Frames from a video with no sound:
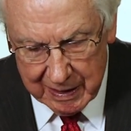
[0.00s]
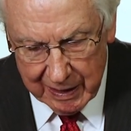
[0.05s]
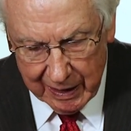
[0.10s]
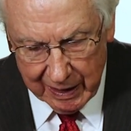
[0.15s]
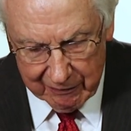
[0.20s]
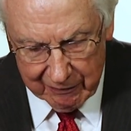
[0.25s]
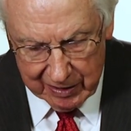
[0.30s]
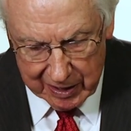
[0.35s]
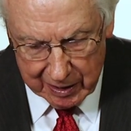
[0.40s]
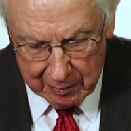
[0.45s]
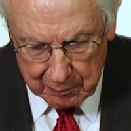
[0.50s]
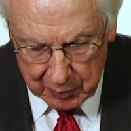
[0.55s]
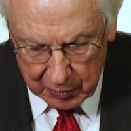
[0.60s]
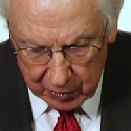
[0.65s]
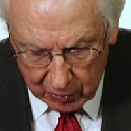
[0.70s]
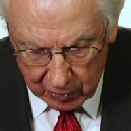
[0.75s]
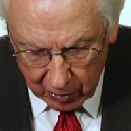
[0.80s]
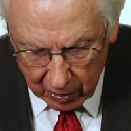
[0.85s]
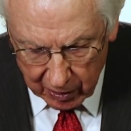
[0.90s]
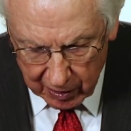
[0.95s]
I've had a
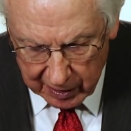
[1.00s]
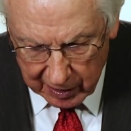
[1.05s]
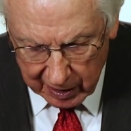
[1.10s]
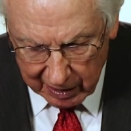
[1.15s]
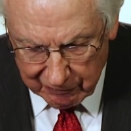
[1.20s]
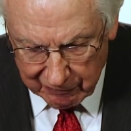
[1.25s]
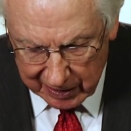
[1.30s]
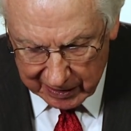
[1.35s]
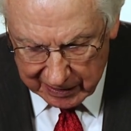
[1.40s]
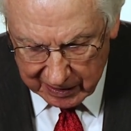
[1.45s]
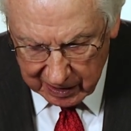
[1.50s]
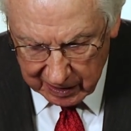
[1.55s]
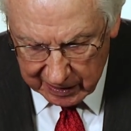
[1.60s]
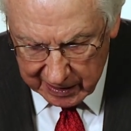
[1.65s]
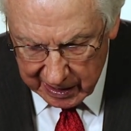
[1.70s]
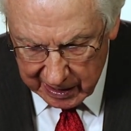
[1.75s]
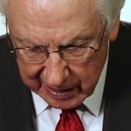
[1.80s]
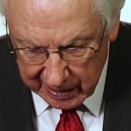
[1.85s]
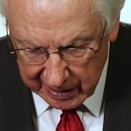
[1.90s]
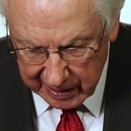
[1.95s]
pure heart. I've had
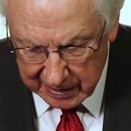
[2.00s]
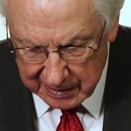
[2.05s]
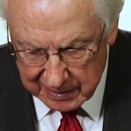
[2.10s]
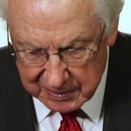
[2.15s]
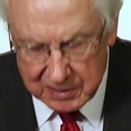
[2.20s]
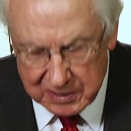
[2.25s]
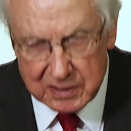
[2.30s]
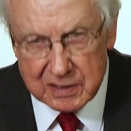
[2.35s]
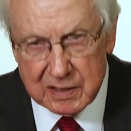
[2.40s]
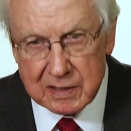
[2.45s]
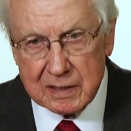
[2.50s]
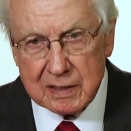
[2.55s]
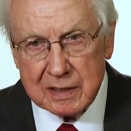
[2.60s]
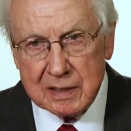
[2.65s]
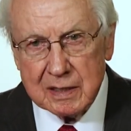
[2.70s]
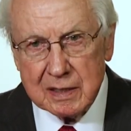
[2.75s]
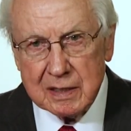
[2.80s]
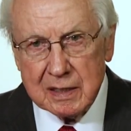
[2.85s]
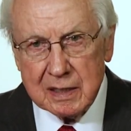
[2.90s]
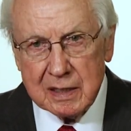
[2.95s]
clean hands.
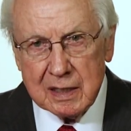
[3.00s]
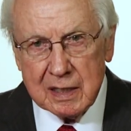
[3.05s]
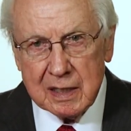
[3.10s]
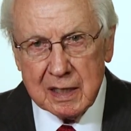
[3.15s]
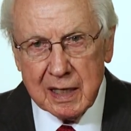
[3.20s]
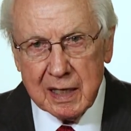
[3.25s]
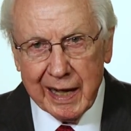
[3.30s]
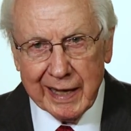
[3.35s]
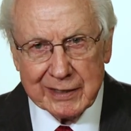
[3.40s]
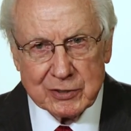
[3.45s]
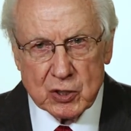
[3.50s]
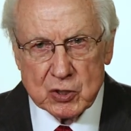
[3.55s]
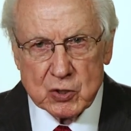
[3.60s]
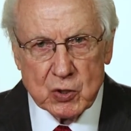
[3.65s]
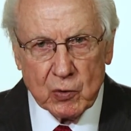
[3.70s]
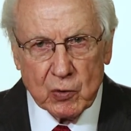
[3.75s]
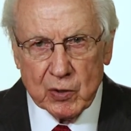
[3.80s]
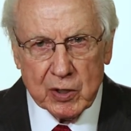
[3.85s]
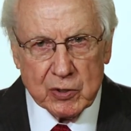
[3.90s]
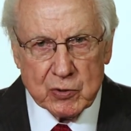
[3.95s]
I just
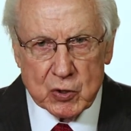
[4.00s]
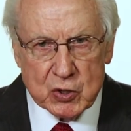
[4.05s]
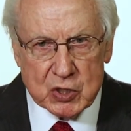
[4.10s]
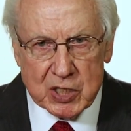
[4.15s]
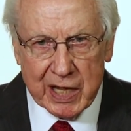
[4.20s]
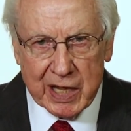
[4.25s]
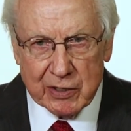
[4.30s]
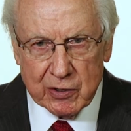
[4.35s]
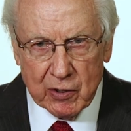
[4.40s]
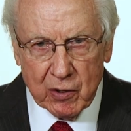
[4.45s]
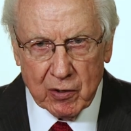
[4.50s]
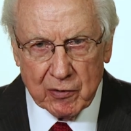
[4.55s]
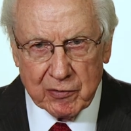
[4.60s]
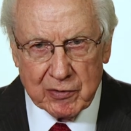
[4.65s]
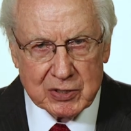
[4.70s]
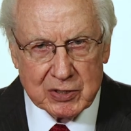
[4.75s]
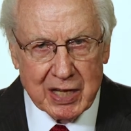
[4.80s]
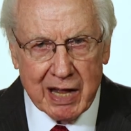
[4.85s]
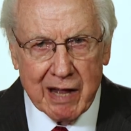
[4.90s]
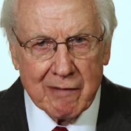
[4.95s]
don't understand all of
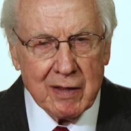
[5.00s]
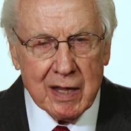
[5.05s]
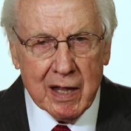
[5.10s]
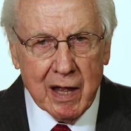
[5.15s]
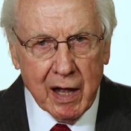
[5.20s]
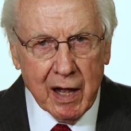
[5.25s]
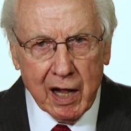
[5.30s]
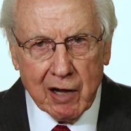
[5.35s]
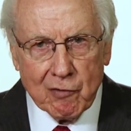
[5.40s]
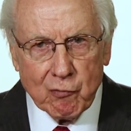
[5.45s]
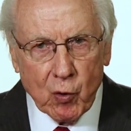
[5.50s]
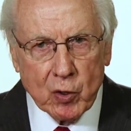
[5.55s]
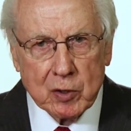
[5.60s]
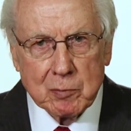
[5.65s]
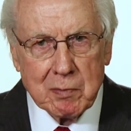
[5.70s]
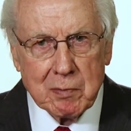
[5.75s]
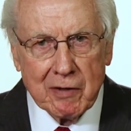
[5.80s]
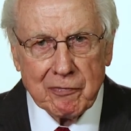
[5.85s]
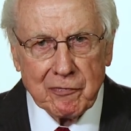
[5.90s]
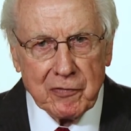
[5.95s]
this. I've worked
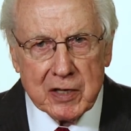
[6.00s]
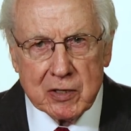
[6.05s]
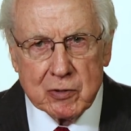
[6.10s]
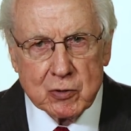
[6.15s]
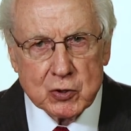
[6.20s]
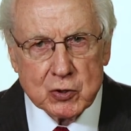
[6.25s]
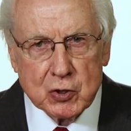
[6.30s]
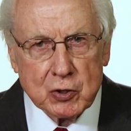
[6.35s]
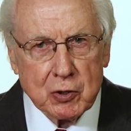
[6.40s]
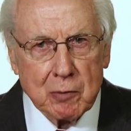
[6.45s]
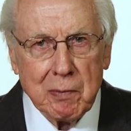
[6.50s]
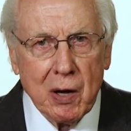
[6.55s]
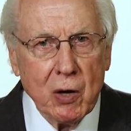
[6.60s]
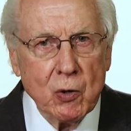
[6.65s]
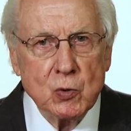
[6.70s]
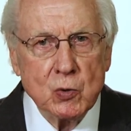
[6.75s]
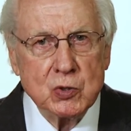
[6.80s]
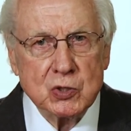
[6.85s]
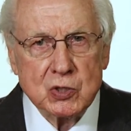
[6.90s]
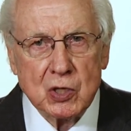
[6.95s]
my fingers to the
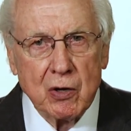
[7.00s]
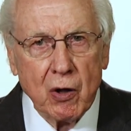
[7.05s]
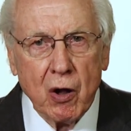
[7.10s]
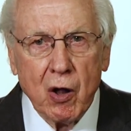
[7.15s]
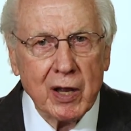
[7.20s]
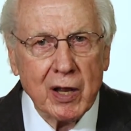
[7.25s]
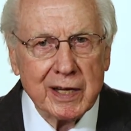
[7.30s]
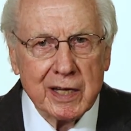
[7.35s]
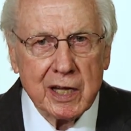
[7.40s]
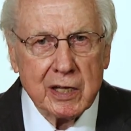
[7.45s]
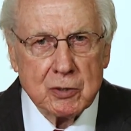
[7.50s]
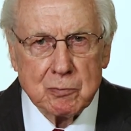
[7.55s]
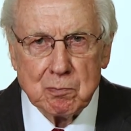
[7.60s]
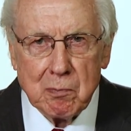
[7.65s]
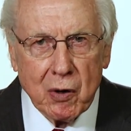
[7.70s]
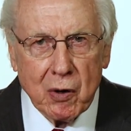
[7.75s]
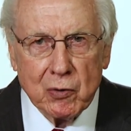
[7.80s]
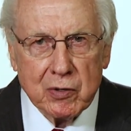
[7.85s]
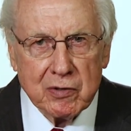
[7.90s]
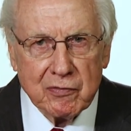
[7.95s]
bones, and all I get is
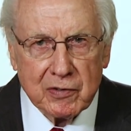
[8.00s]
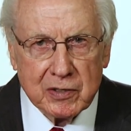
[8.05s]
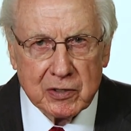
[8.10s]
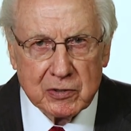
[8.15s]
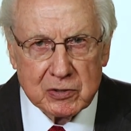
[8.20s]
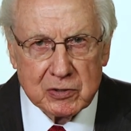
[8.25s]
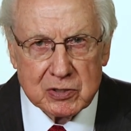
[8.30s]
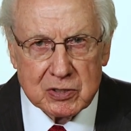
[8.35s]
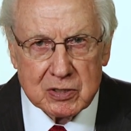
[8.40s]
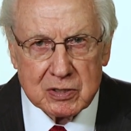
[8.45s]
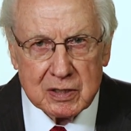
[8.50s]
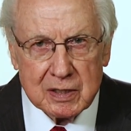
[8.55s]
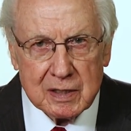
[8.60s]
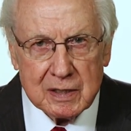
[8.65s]
bony fingers.